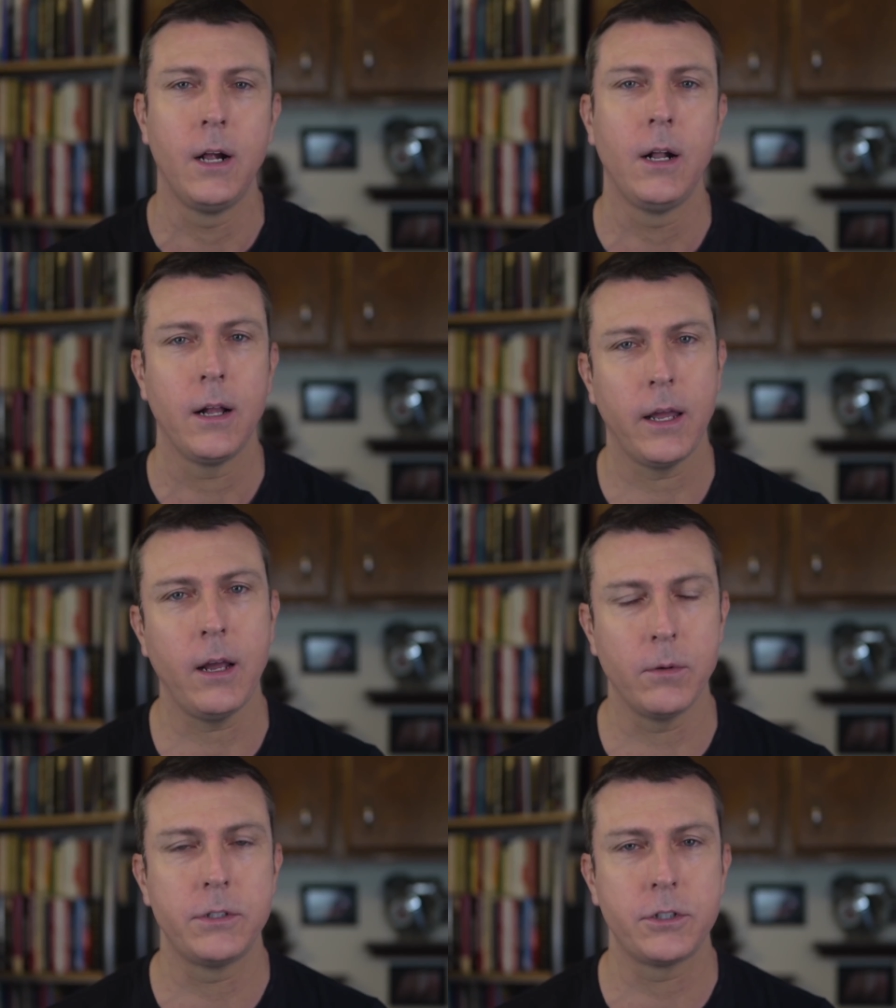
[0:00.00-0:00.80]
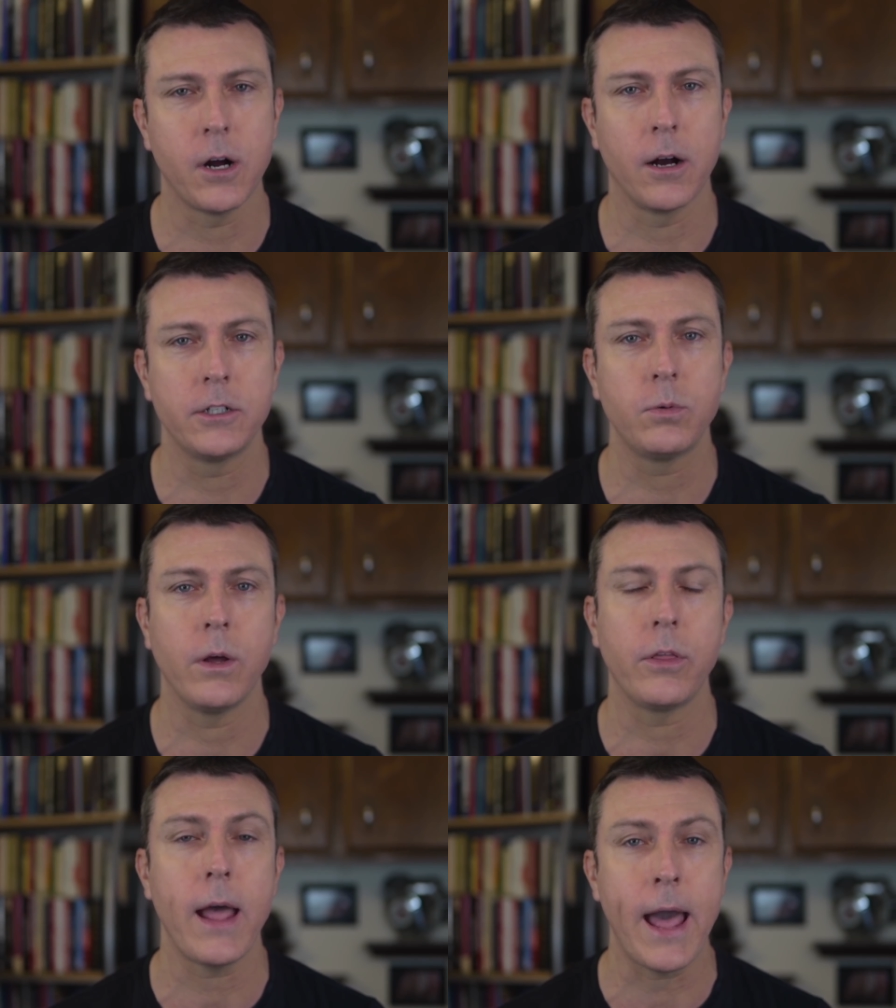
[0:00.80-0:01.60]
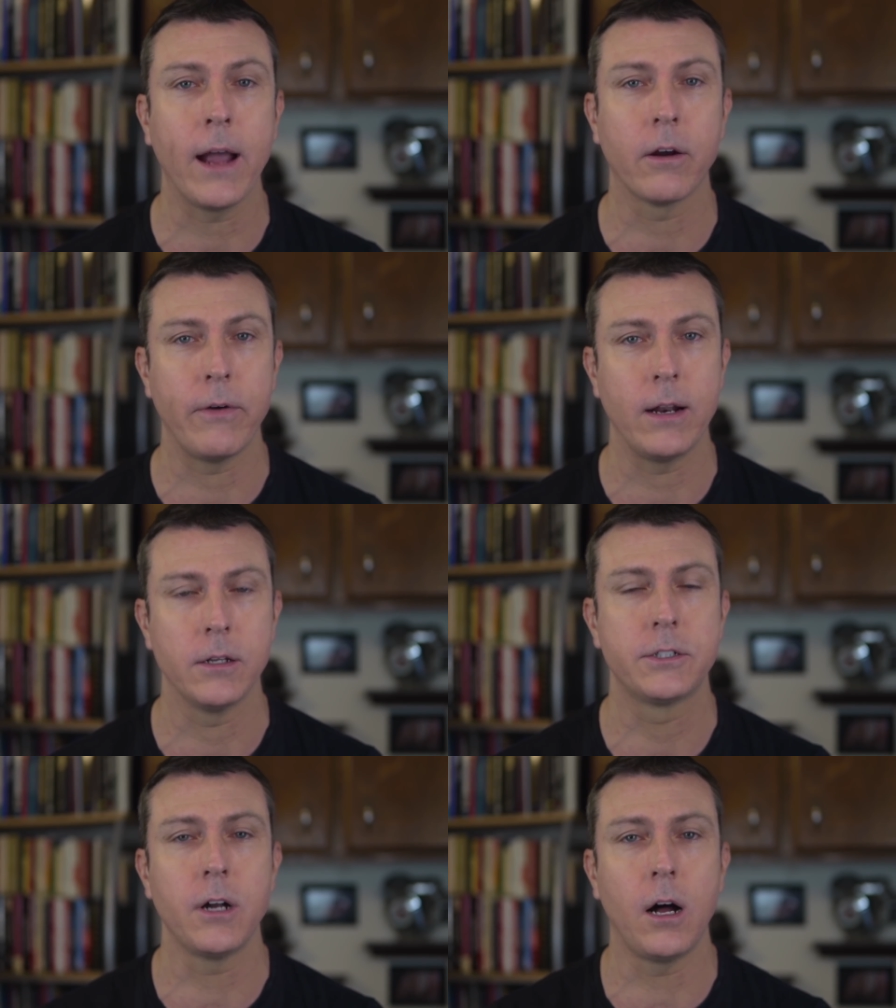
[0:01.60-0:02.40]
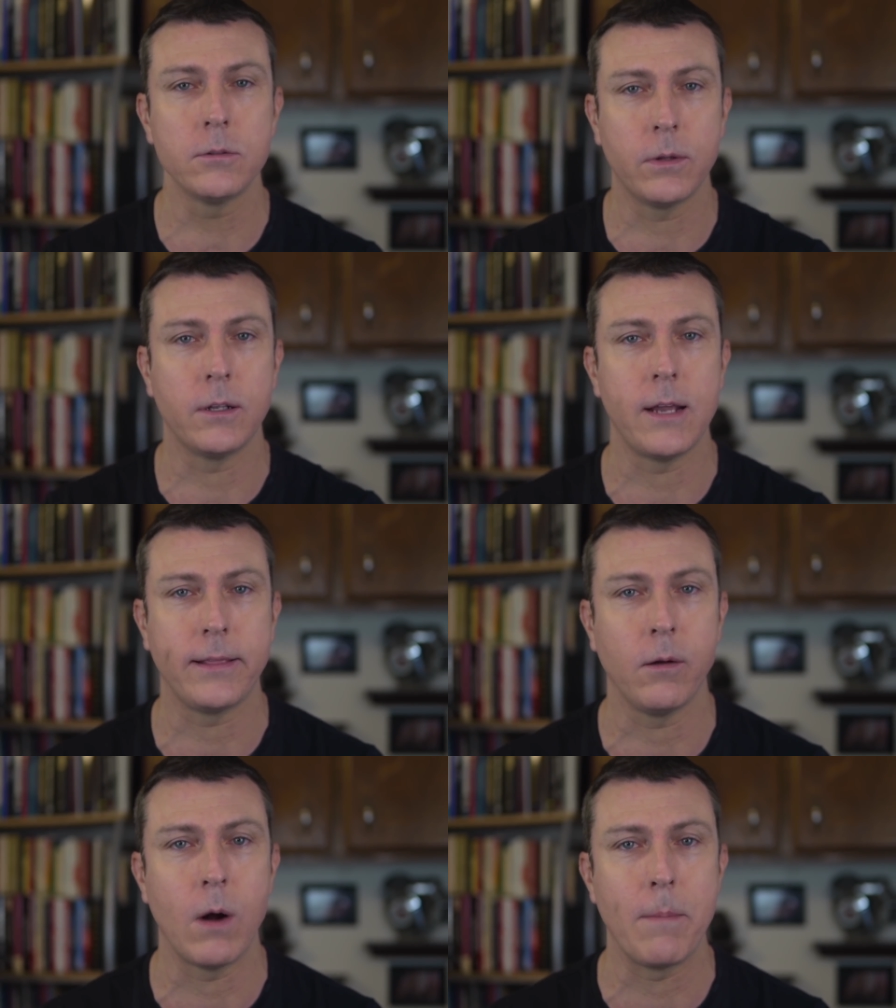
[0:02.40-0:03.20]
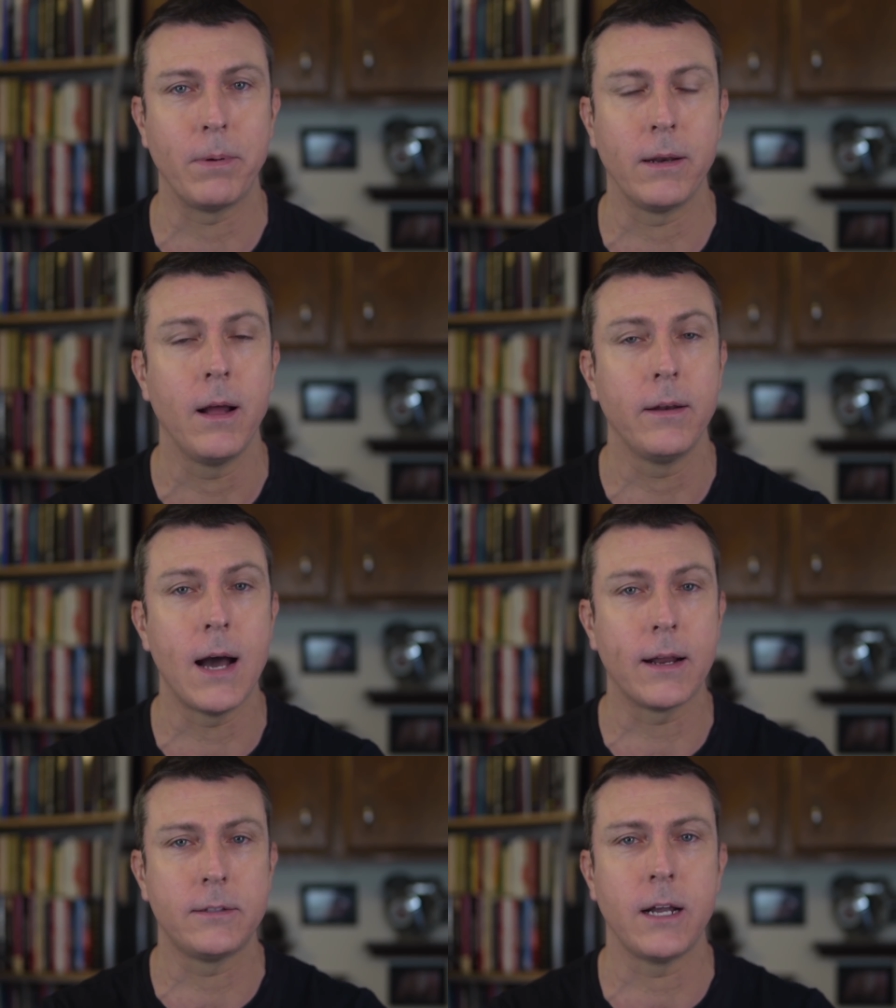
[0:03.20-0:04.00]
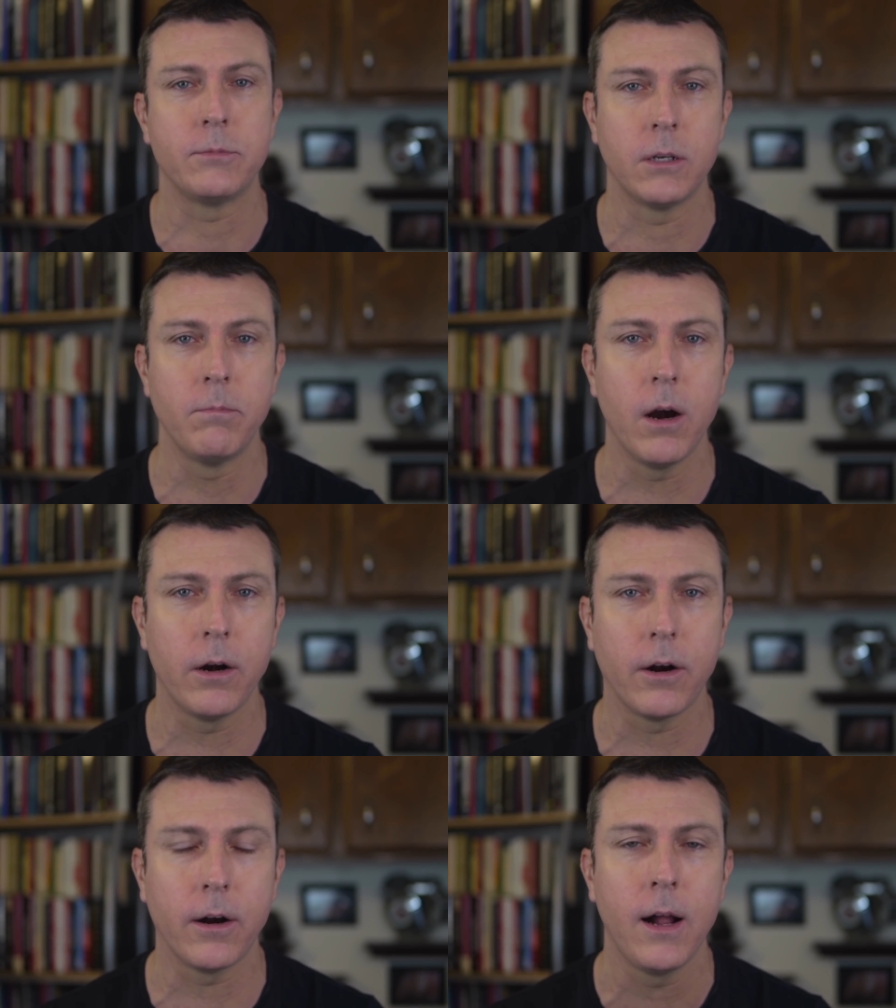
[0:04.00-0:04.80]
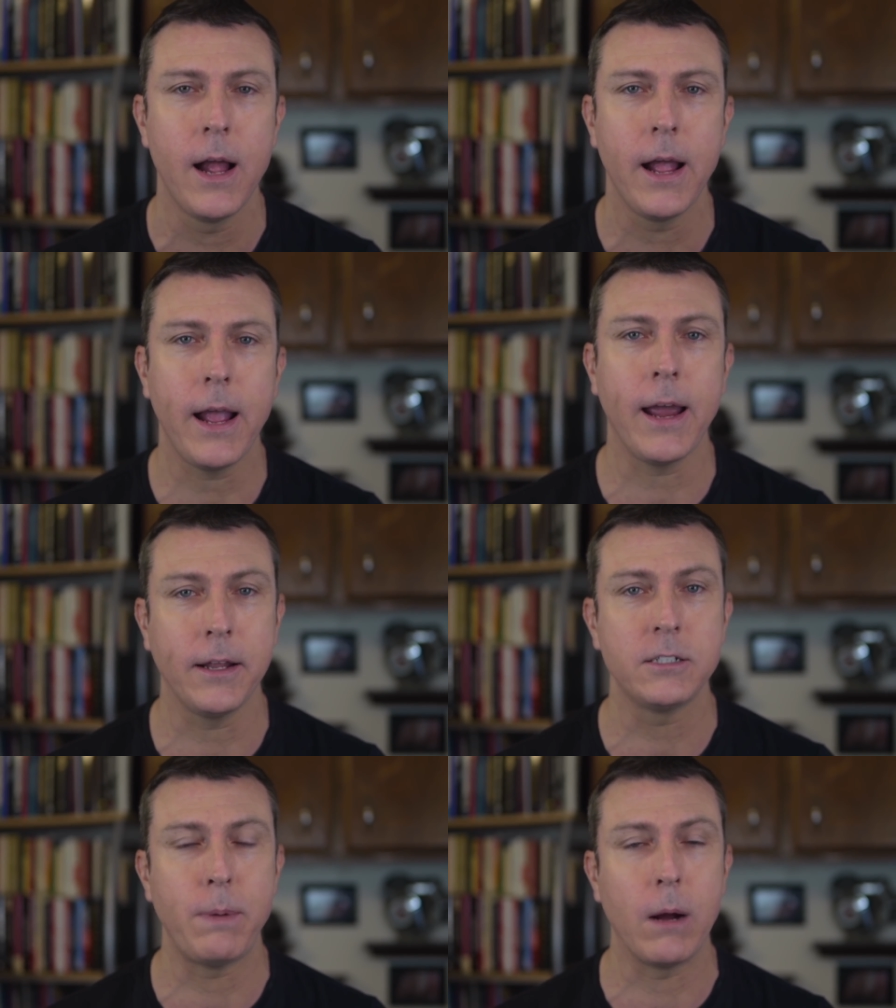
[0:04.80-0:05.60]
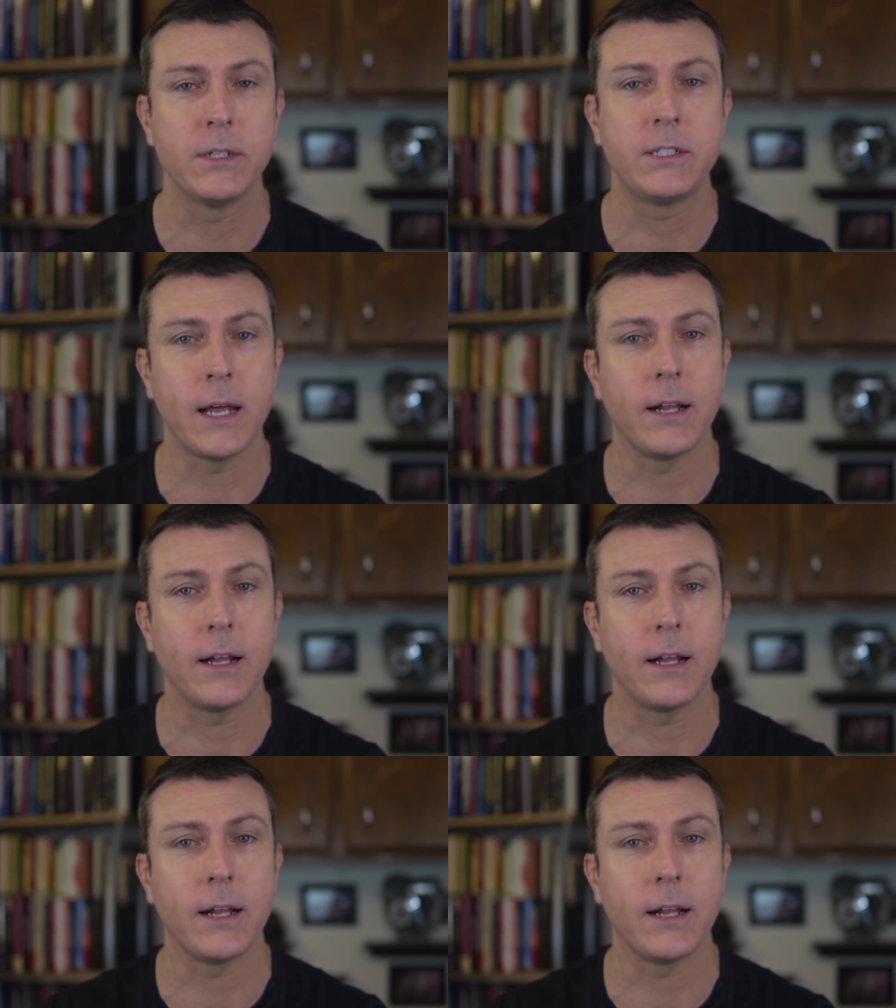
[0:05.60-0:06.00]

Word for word: He was charged with aggravated assault with a deadly weapon, not attempted murder, and his bail was set at